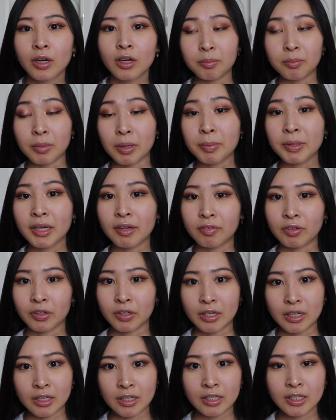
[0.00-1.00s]
Maybe if there
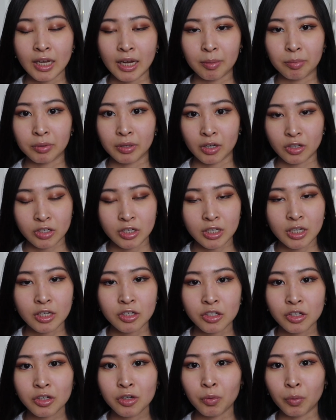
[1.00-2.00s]
is a production
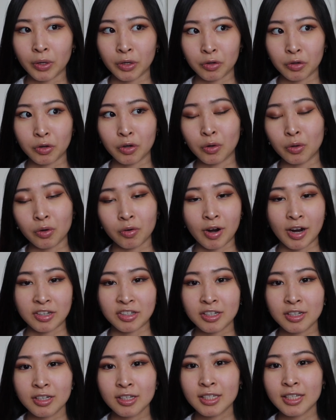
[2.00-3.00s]
issue where your code
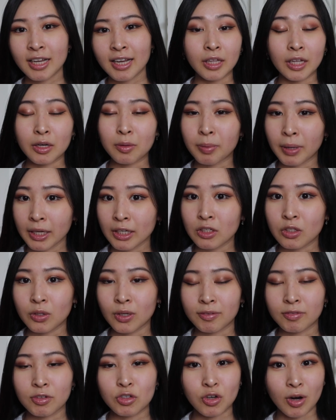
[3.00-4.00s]
crashes, then you probably do
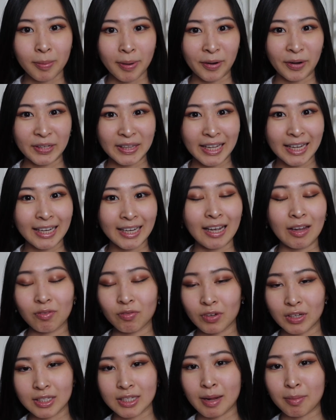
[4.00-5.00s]
have to drop everything and
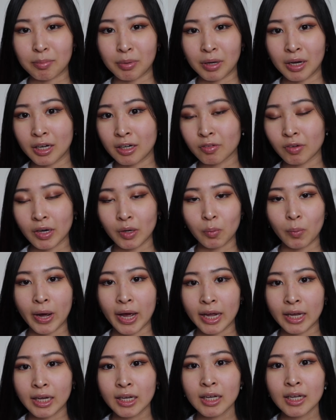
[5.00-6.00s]
fix that bug right
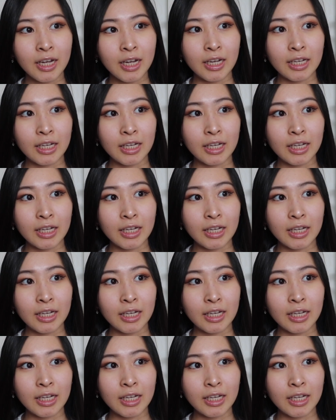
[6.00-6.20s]
away.